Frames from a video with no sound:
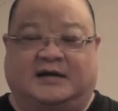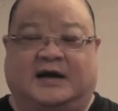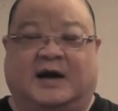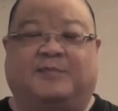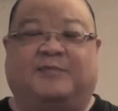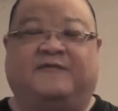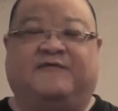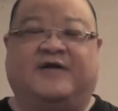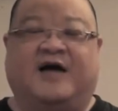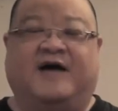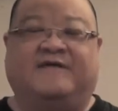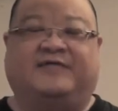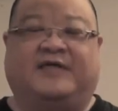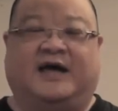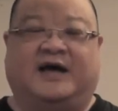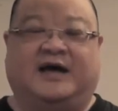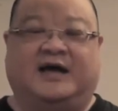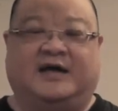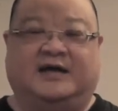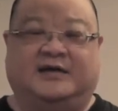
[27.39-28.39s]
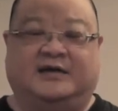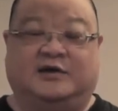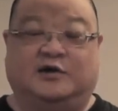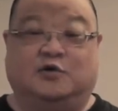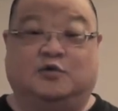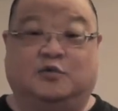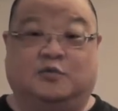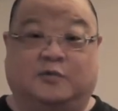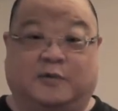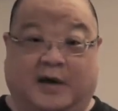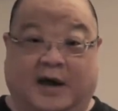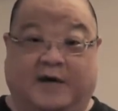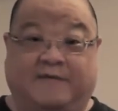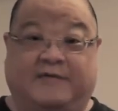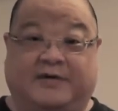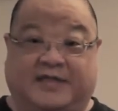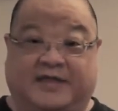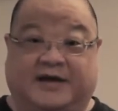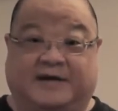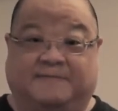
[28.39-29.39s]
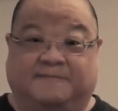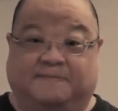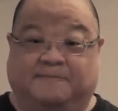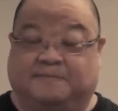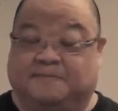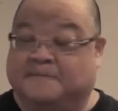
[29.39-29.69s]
type of knife that can do everything.